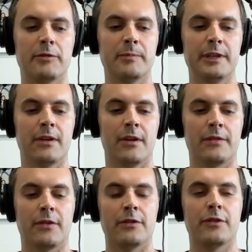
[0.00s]
would be our
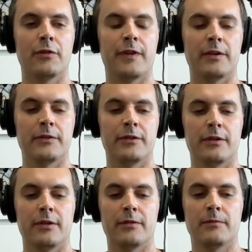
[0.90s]
third
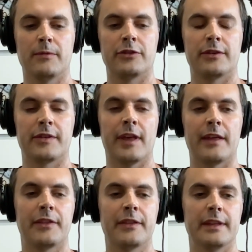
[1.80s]
co-founder, Richard
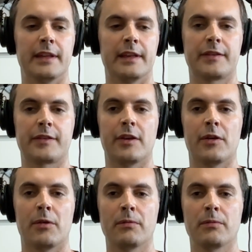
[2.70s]
Suth, in this.
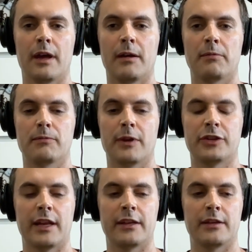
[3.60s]
So Rich
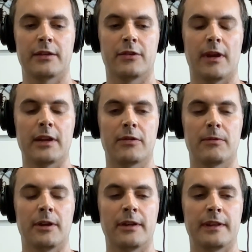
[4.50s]
had a great
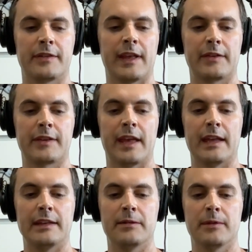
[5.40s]
career on the sell
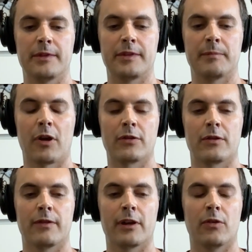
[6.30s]
side. He was a partner
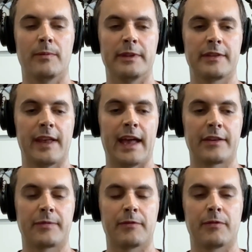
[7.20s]
of our Goldman
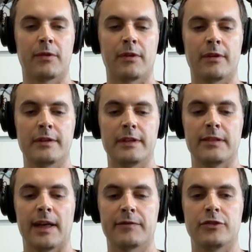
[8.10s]
Sachs before he
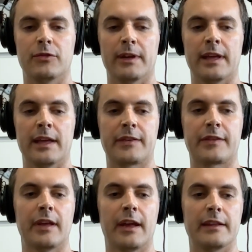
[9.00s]
left to join
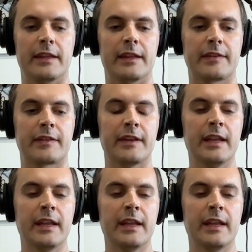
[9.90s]
us on this.